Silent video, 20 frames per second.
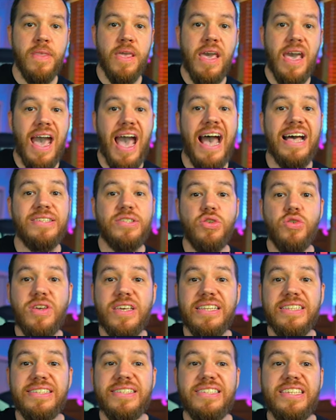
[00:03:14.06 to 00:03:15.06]
As you
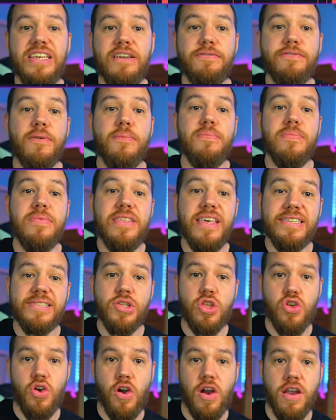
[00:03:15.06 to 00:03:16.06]
can see from this
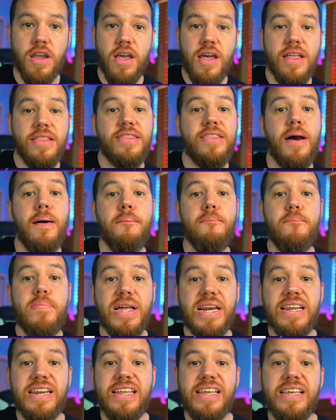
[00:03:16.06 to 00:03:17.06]
chart, the
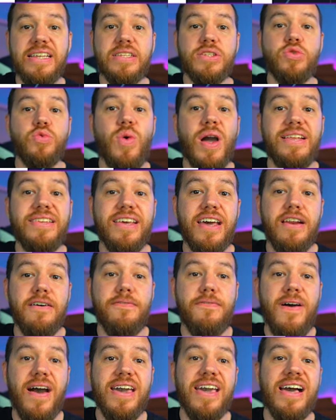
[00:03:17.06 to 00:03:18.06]
ability to
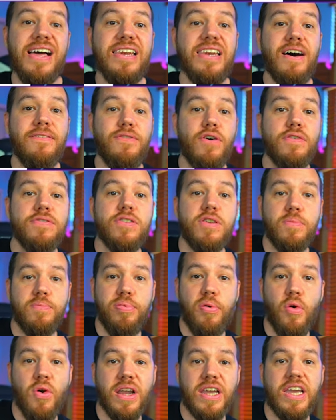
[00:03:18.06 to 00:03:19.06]
identify a level of
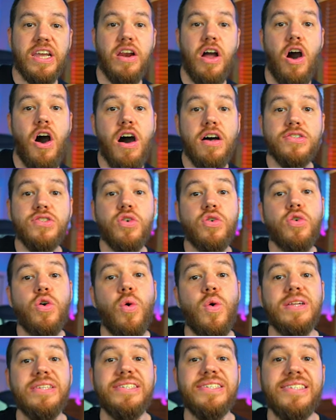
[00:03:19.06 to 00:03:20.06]
support can also
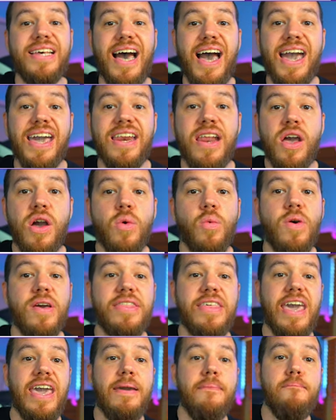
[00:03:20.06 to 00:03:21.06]
coincide with
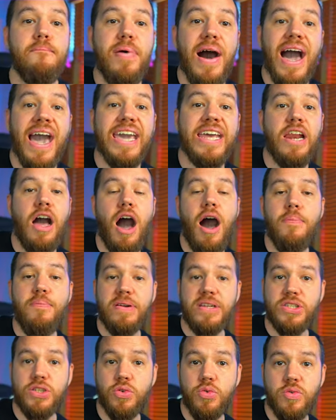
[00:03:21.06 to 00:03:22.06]
a buying
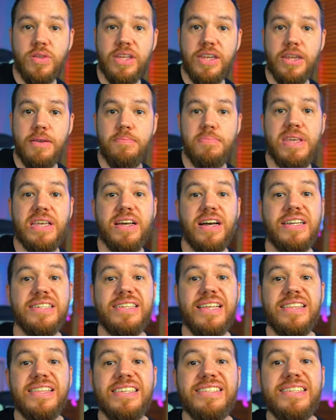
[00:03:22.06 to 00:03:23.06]
opportunity because
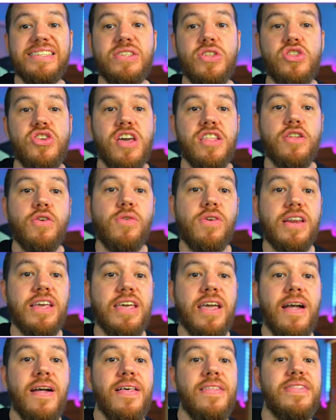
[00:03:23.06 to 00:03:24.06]
this is
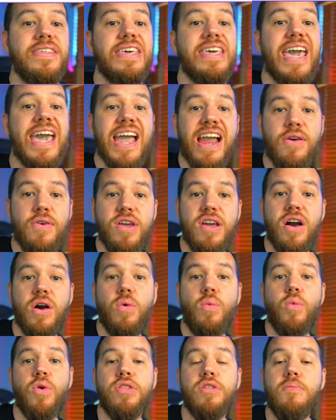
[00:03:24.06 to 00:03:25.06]
generally the area
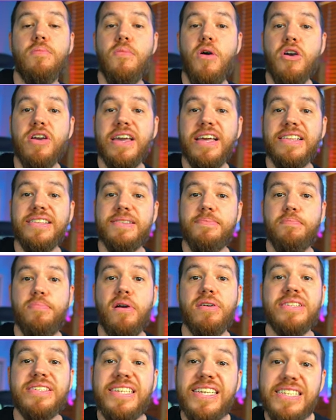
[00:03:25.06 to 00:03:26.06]
where the market
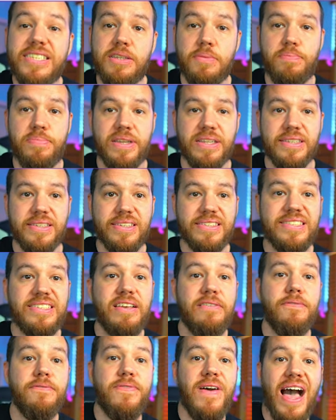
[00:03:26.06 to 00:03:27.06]
participants
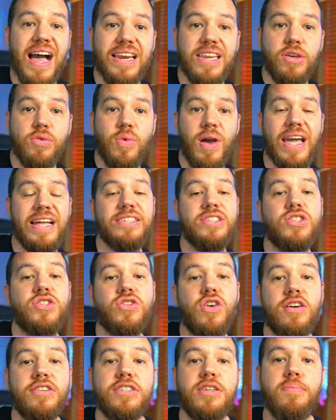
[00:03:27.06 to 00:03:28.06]
see value and
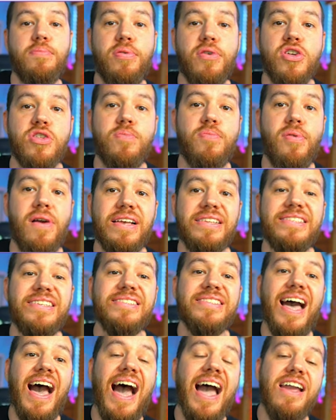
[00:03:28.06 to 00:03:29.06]
start to push prices
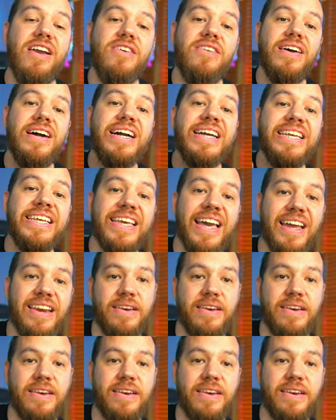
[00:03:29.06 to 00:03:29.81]
higher again.